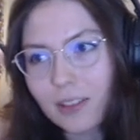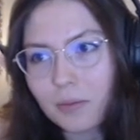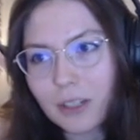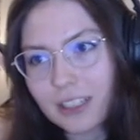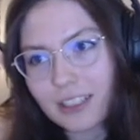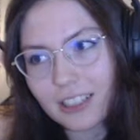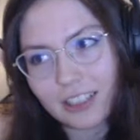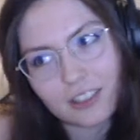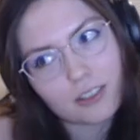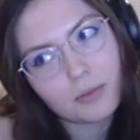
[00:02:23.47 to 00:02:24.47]
But
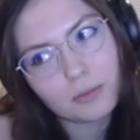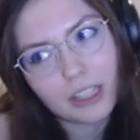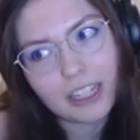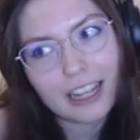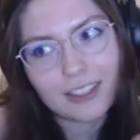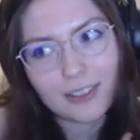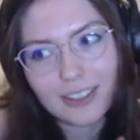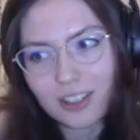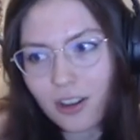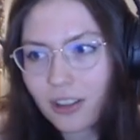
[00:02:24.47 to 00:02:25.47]
it's inaccurate
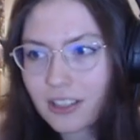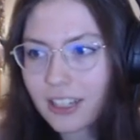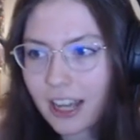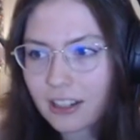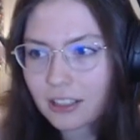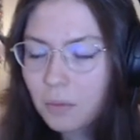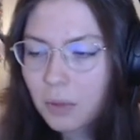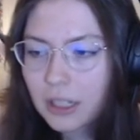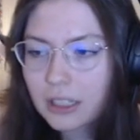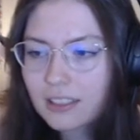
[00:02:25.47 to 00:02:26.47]
to call this a Catalan.
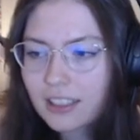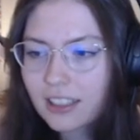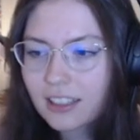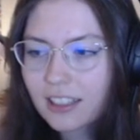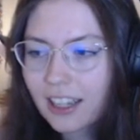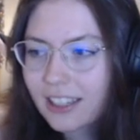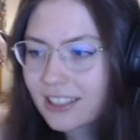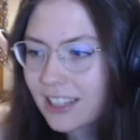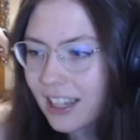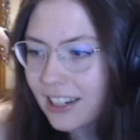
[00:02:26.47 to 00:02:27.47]
But yeah, he
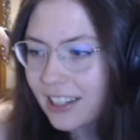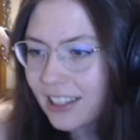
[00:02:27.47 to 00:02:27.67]
said